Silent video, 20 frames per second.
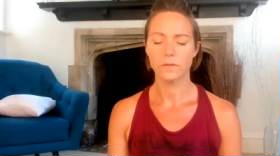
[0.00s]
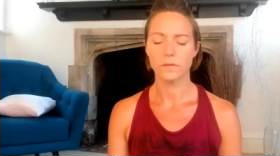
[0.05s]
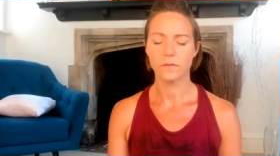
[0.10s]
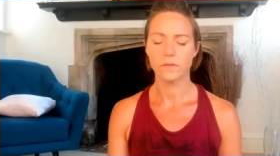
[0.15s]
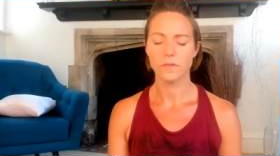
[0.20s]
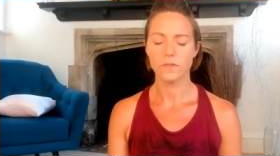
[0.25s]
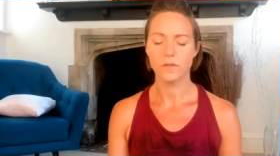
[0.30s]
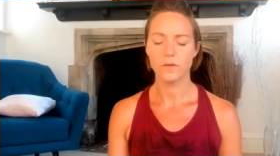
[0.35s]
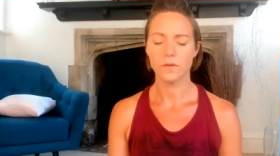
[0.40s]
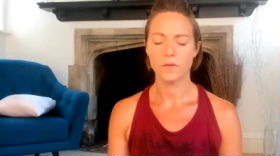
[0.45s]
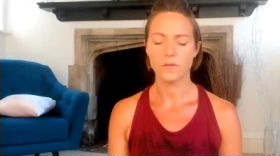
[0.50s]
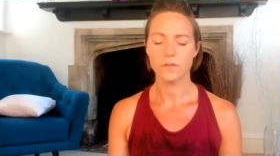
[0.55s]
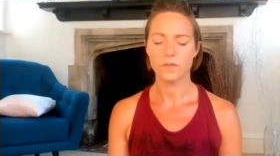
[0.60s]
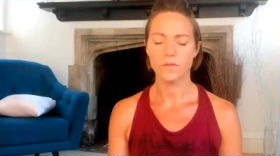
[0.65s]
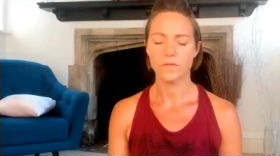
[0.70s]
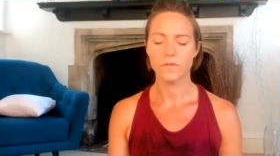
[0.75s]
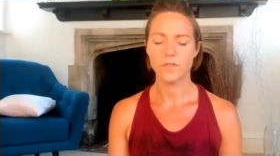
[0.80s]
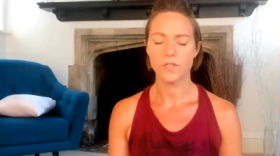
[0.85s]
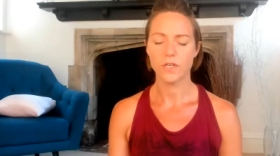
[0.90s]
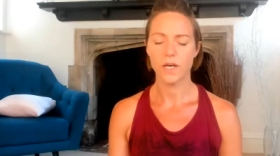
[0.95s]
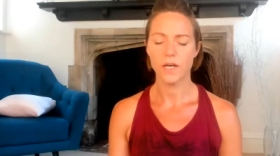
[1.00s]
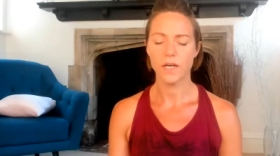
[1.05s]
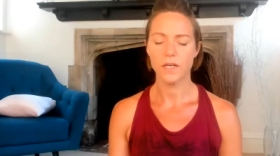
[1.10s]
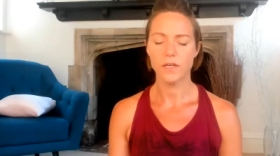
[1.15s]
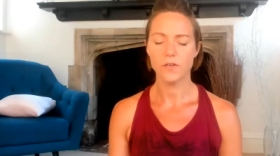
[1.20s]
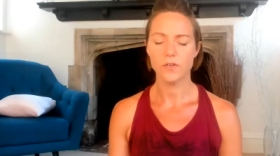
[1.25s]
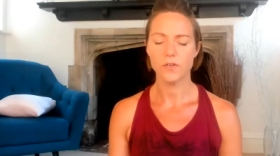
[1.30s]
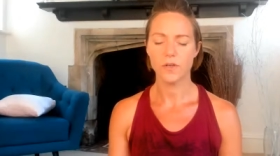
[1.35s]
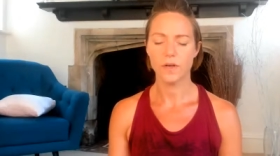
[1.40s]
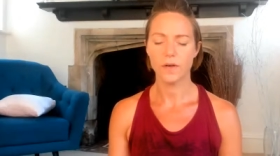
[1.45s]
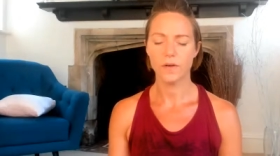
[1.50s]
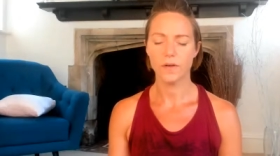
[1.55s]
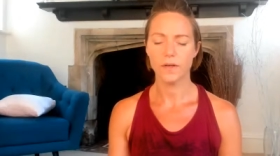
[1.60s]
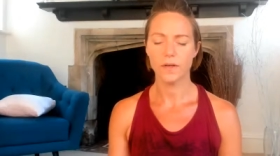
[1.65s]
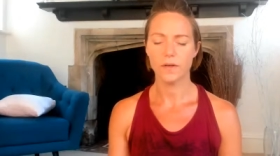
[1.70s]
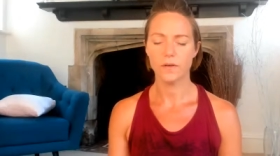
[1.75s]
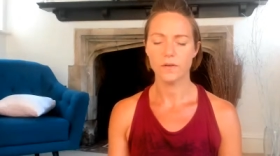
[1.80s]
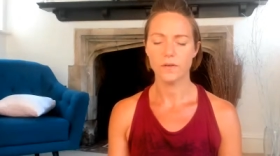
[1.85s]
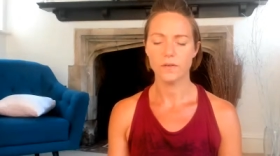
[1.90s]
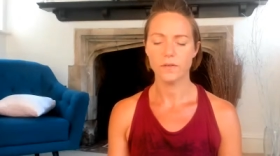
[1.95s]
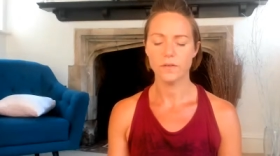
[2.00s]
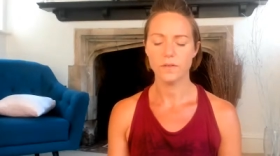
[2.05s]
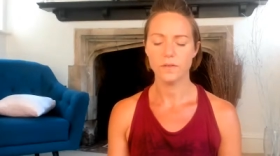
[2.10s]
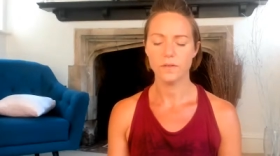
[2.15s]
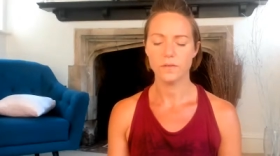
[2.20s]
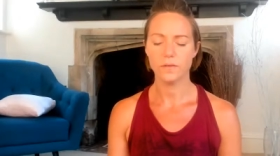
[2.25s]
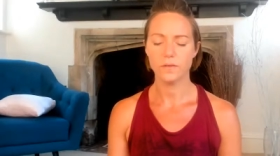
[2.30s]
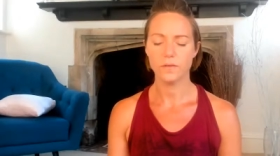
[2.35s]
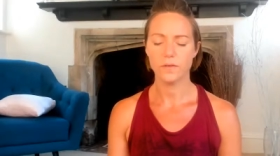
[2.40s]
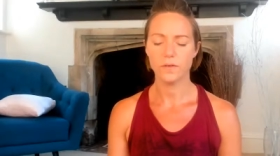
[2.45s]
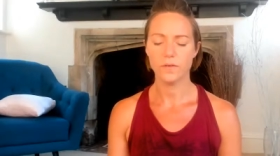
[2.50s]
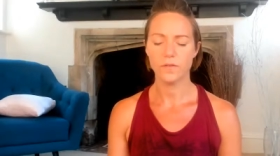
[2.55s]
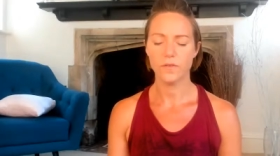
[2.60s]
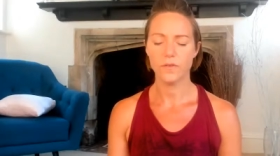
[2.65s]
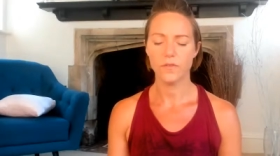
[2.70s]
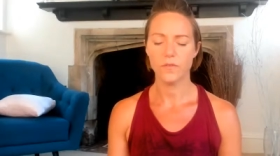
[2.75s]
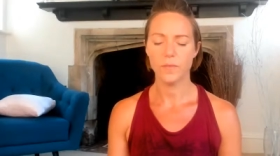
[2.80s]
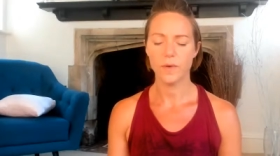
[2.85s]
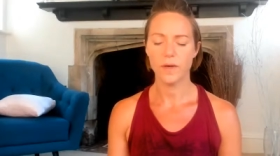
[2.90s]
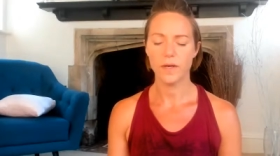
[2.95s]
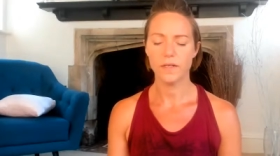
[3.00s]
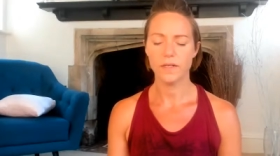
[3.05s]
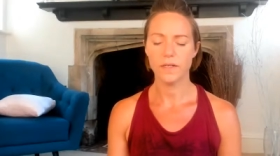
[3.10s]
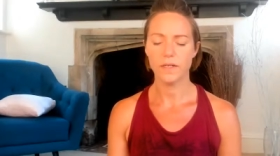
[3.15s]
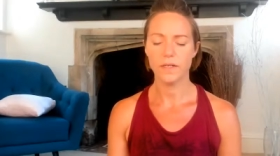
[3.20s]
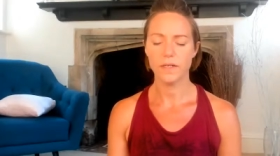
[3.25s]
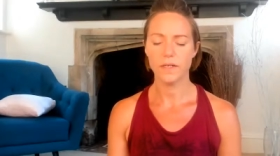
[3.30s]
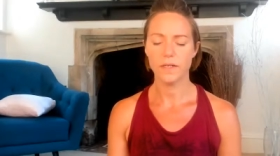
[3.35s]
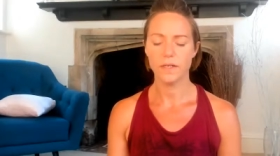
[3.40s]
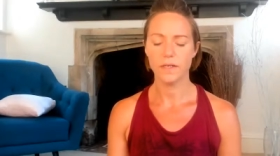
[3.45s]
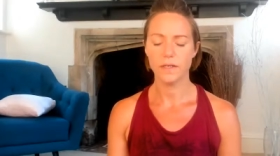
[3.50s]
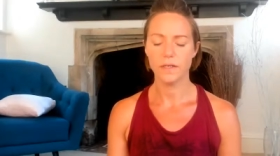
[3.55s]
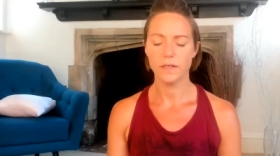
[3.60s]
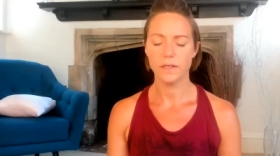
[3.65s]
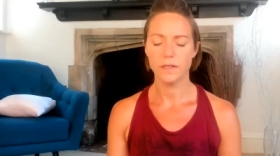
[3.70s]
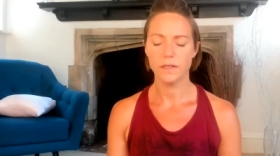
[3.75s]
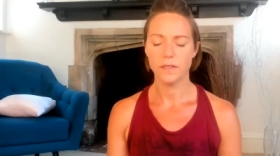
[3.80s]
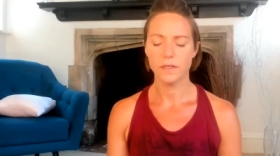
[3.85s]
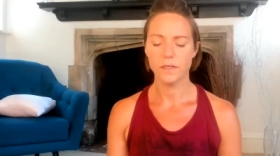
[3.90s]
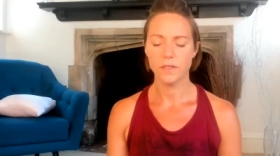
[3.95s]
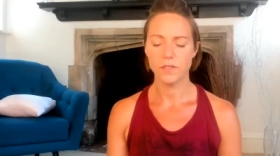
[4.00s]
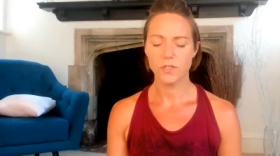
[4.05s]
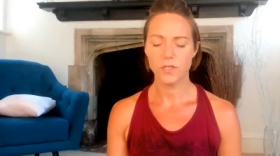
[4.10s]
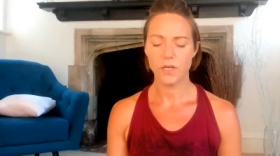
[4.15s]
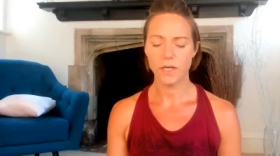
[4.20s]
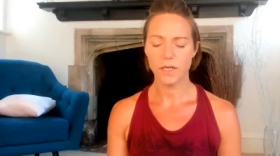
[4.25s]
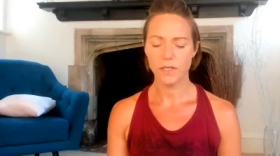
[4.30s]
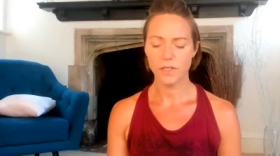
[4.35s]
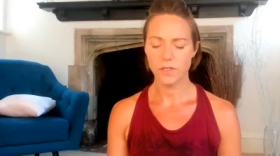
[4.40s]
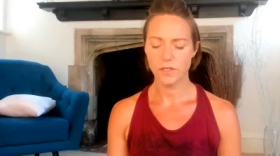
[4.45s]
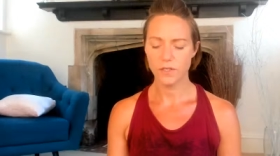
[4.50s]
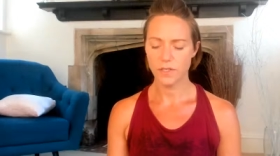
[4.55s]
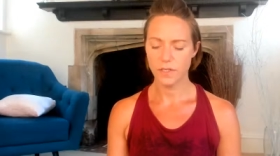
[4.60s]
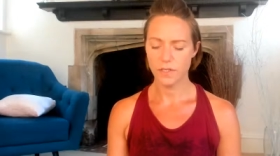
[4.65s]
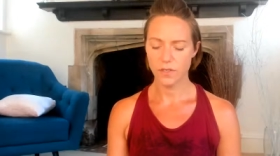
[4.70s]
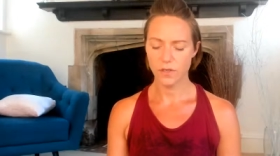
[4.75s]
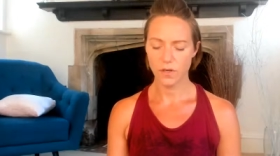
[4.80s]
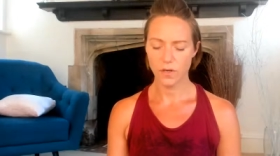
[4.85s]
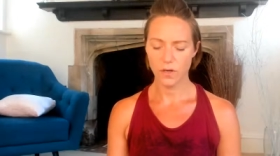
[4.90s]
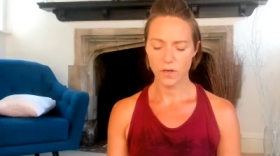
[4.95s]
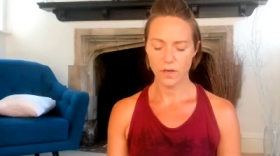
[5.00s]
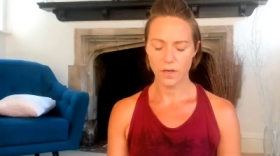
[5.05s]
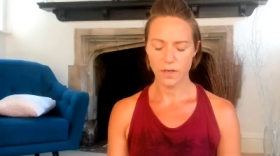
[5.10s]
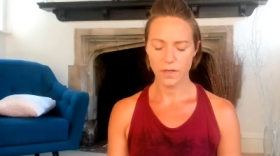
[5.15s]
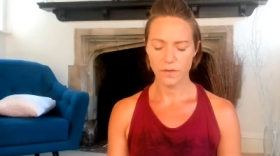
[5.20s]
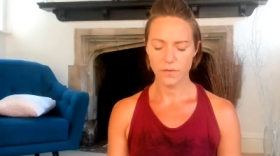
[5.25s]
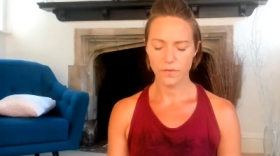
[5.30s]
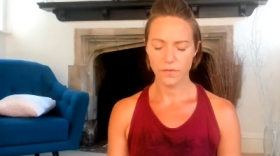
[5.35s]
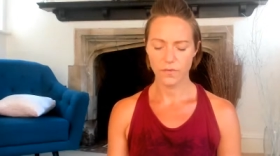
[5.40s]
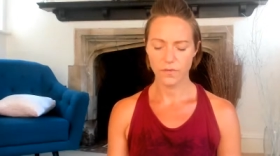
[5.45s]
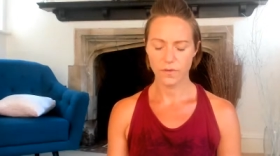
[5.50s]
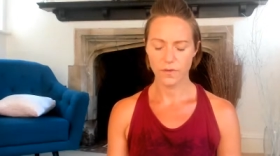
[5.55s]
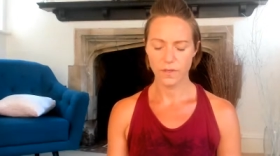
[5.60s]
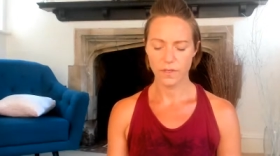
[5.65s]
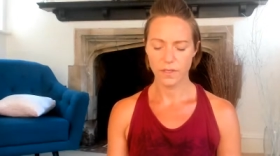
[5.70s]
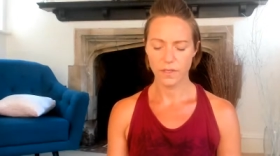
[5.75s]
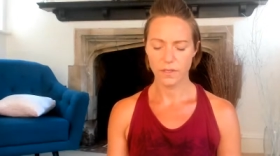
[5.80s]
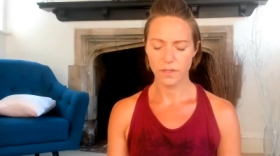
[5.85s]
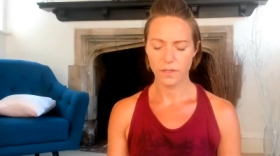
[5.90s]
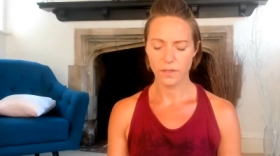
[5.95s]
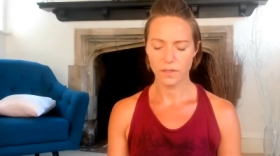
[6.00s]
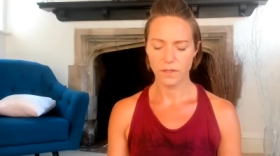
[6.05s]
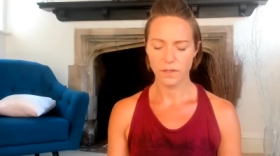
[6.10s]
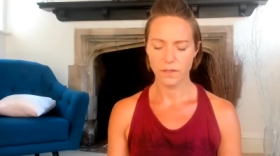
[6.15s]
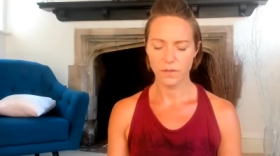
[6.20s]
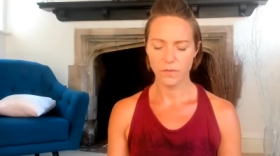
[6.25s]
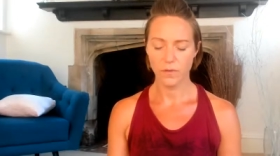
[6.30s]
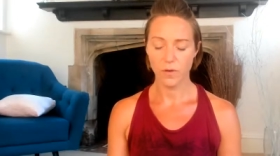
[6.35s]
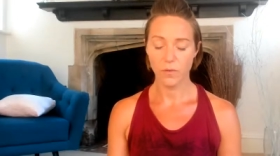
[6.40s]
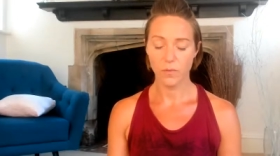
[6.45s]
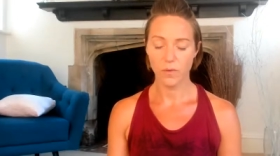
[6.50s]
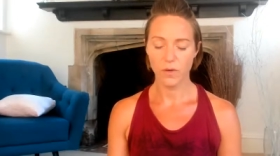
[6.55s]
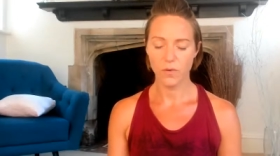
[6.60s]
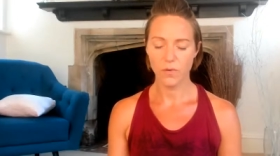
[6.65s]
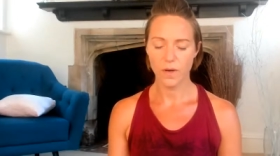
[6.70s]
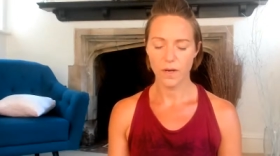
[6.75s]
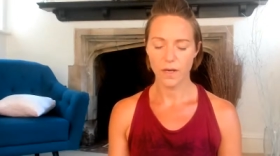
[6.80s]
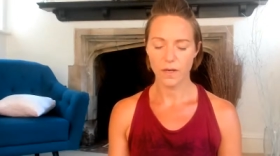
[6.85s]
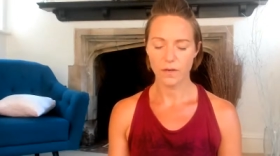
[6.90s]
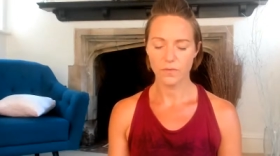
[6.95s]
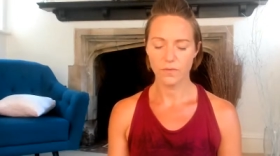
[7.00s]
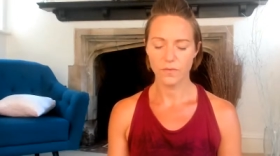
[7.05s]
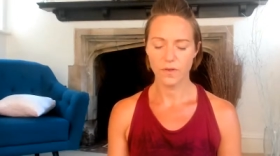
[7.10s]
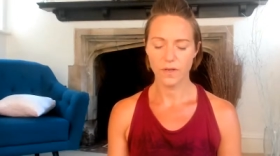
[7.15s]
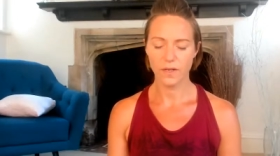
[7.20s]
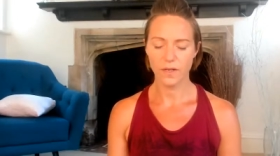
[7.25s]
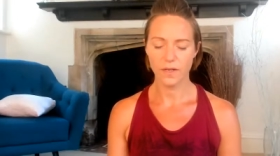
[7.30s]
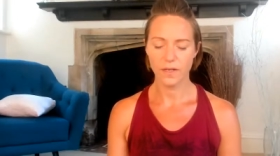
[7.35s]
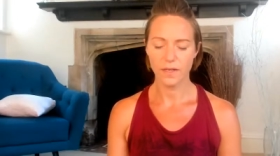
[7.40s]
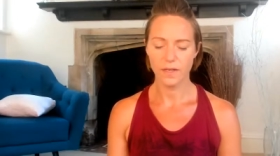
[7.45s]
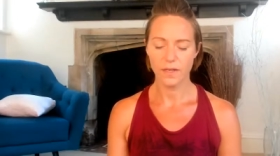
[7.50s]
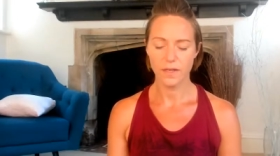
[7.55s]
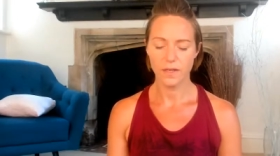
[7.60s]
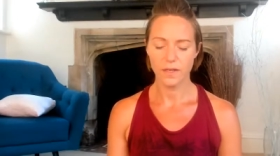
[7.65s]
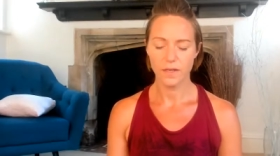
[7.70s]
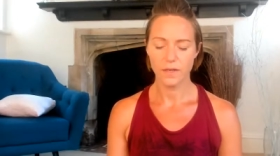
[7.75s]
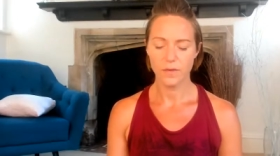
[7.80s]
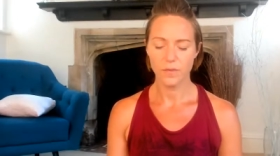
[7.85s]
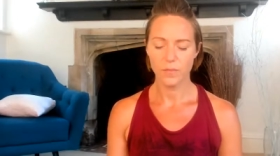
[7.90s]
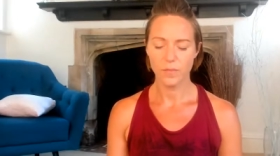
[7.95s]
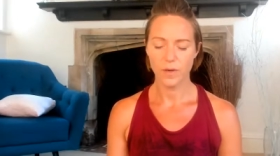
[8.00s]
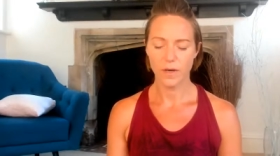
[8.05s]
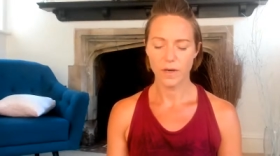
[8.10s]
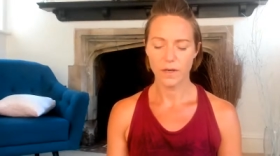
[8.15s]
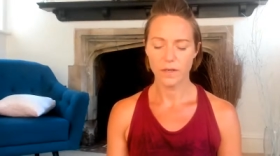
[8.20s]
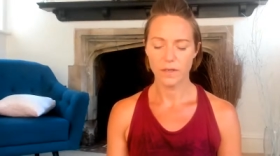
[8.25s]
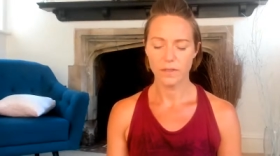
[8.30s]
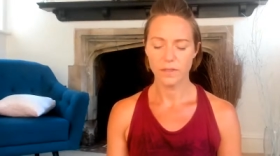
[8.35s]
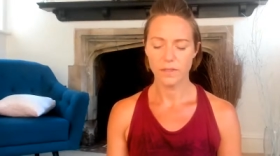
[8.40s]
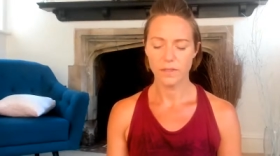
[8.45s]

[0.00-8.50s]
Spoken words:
There's lots of change going on. If you've made any changes in your life, well, we all have, but